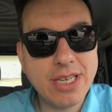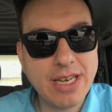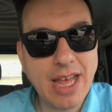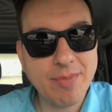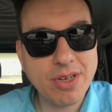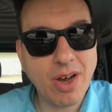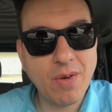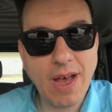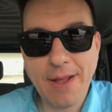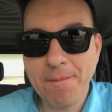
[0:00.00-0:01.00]
Kidnap
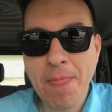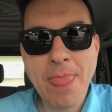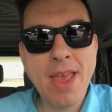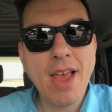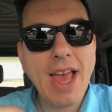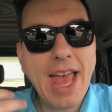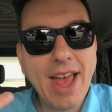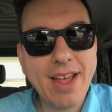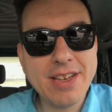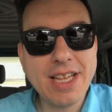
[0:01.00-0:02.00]
Coed.
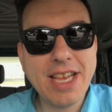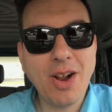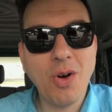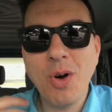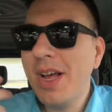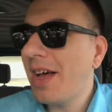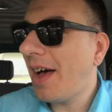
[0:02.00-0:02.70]
And, you know,